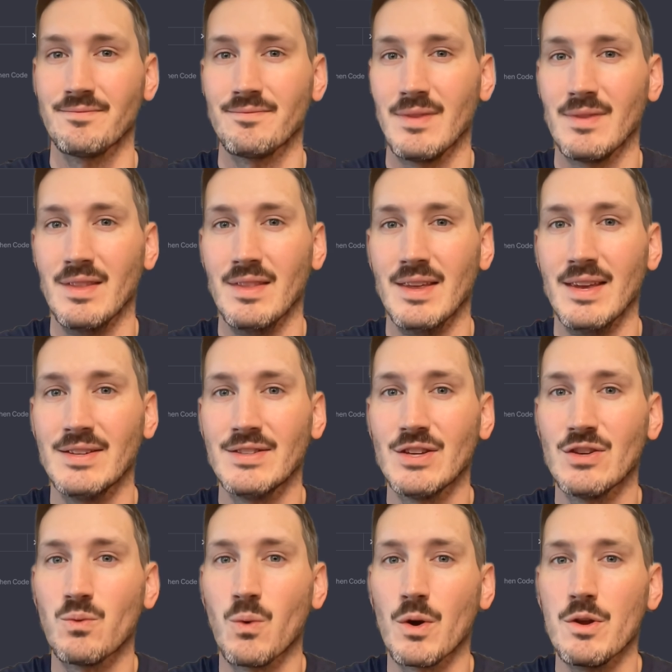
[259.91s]
This
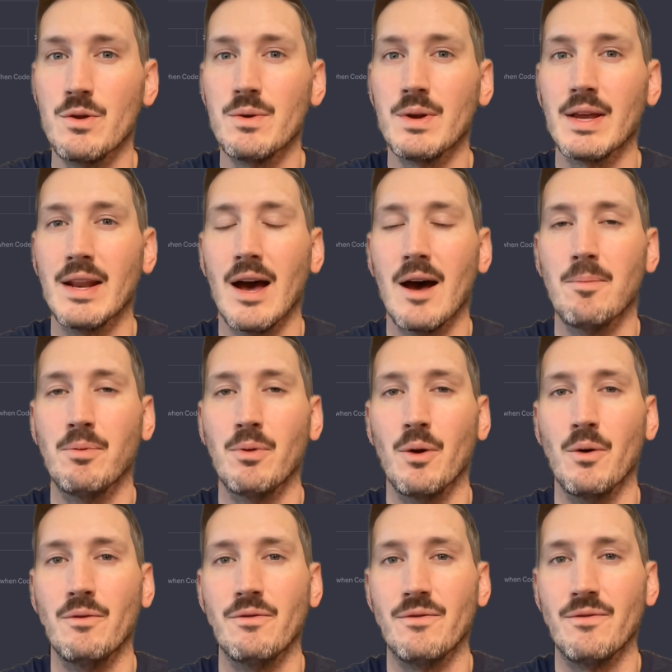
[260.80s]
is where you can
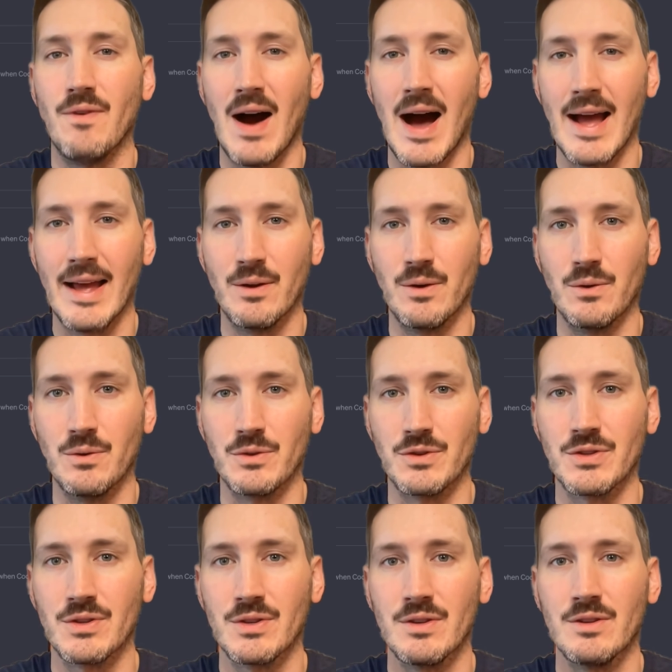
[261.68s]
upload
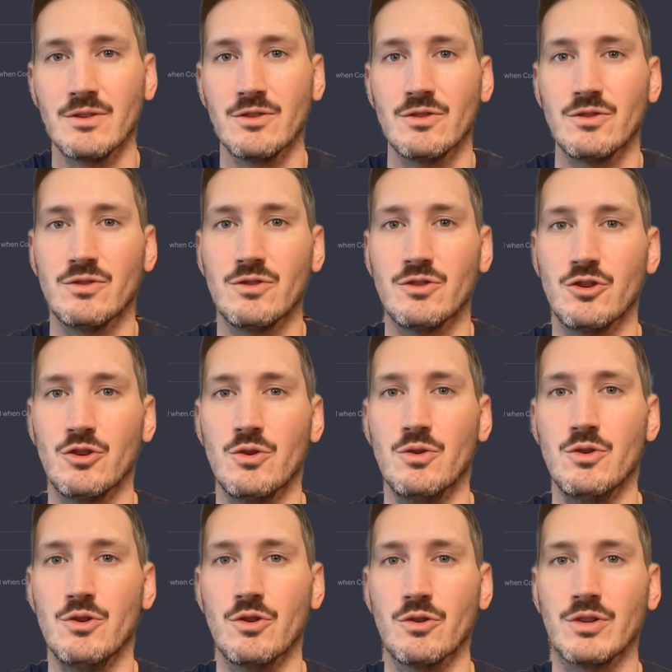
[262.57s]
files to
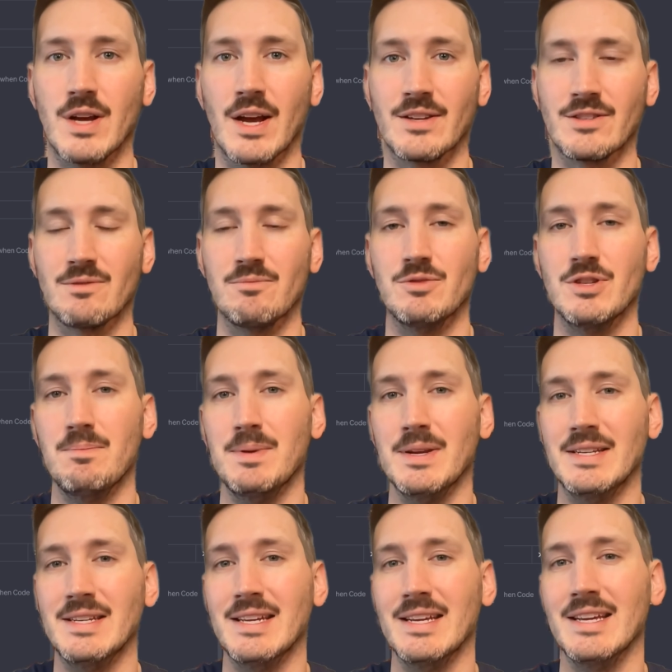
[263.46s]
your custom
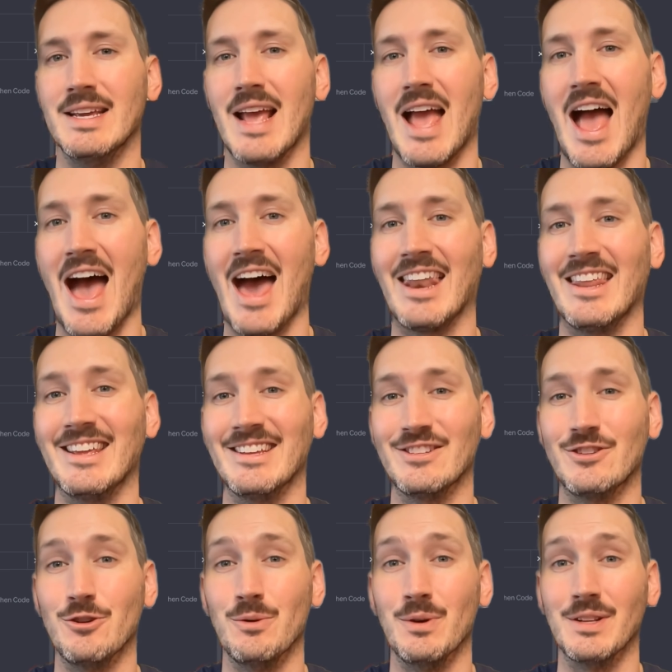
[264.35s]
GPT, adding
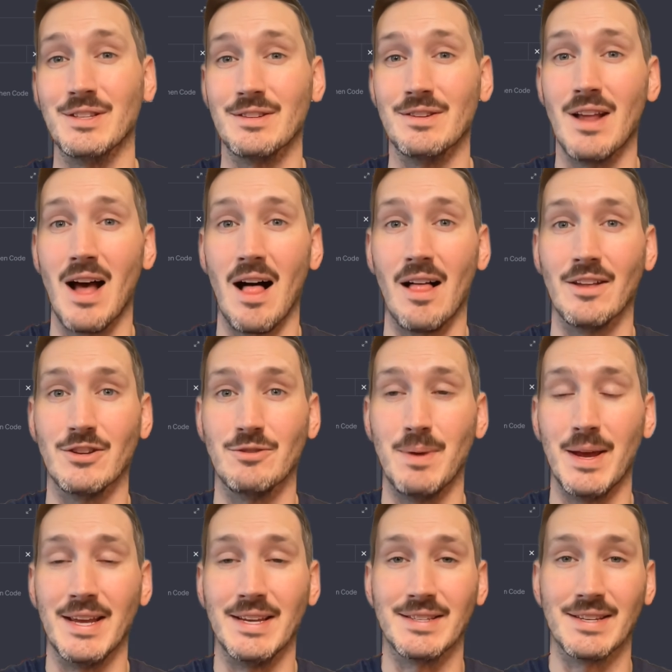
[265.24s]
to its knowledge
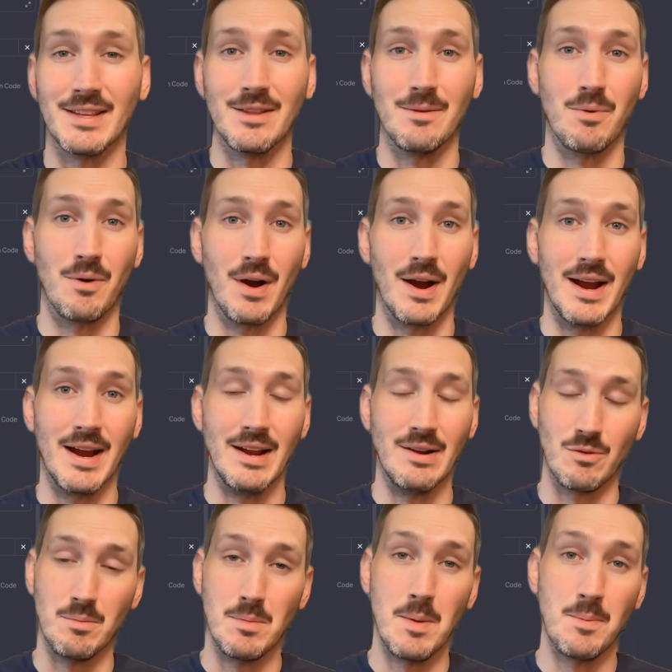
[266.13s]
base in the brain.
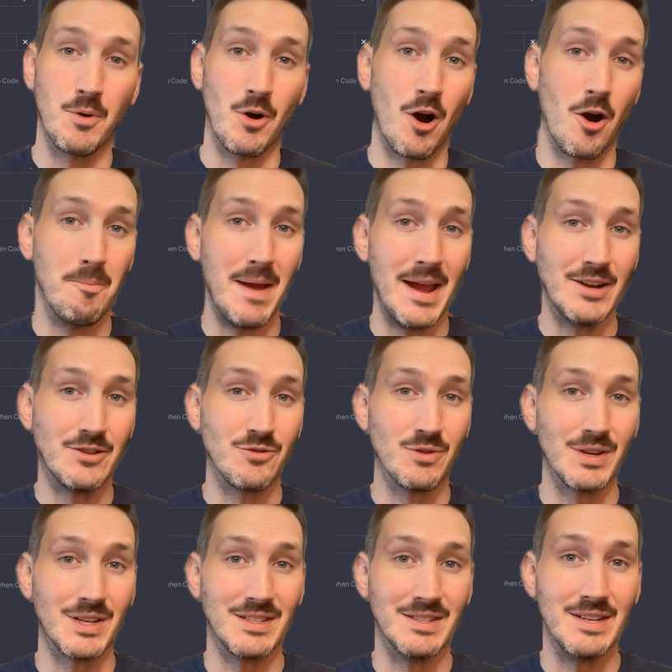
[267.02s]
Remember our
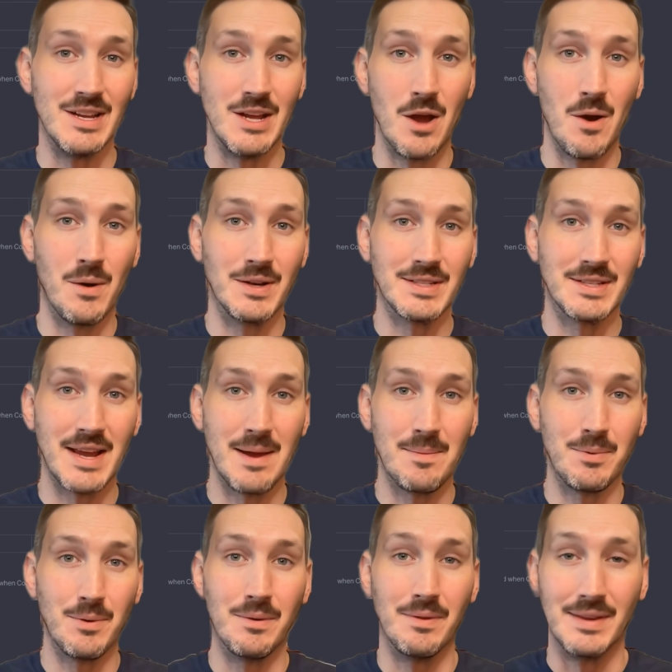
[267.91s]
Matrix Neo
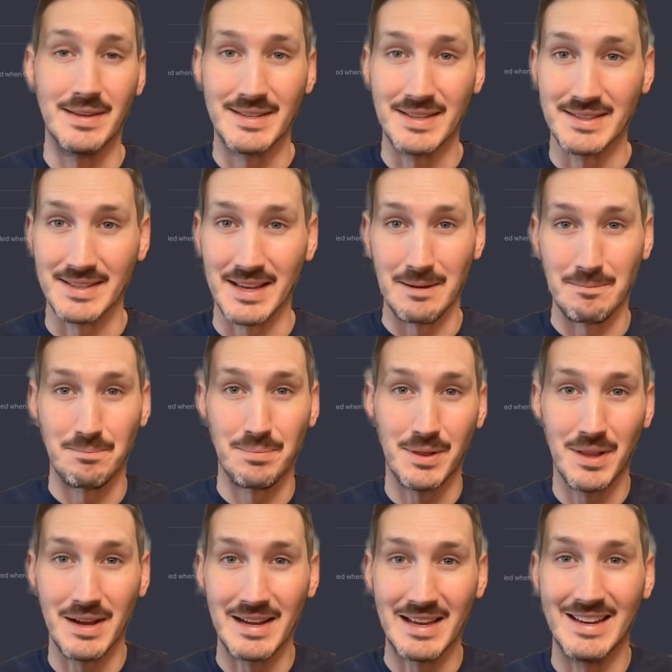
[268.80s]
example? This is like
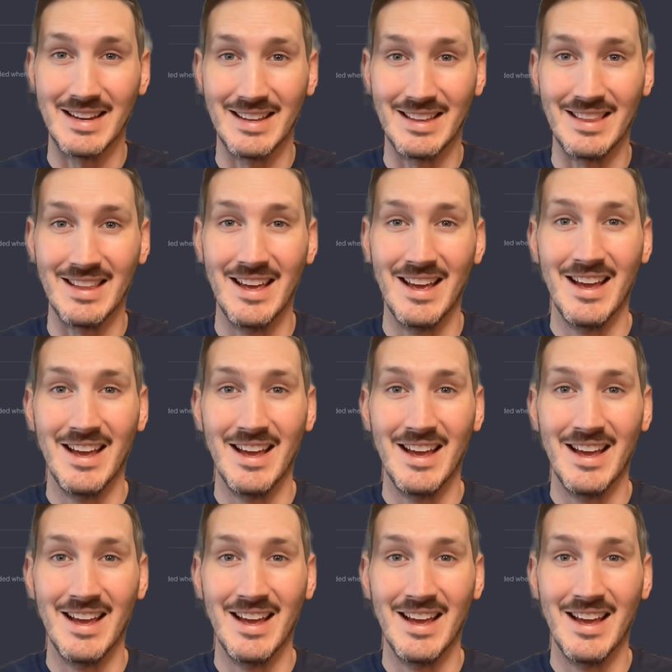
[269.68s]
plugging in